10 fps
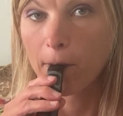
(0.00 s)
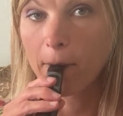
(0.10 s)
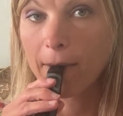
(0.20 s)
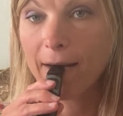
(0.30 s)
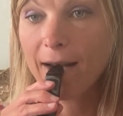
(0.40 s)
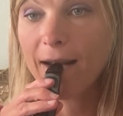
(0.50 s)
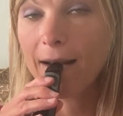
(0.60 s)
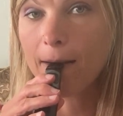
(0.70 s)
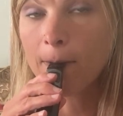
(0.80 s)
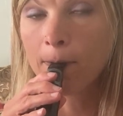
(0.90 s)
All right,
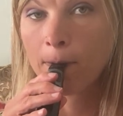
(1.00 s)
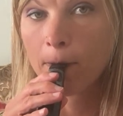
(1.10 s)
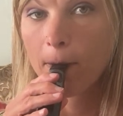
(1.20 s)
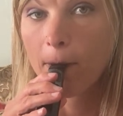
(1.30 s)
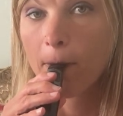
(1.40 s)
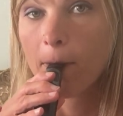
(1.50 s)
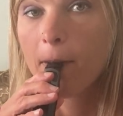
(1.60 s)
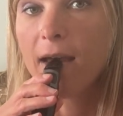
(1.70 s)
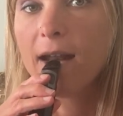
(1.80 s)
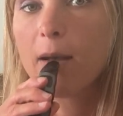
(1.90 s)
inhale,
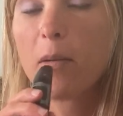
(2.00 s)
and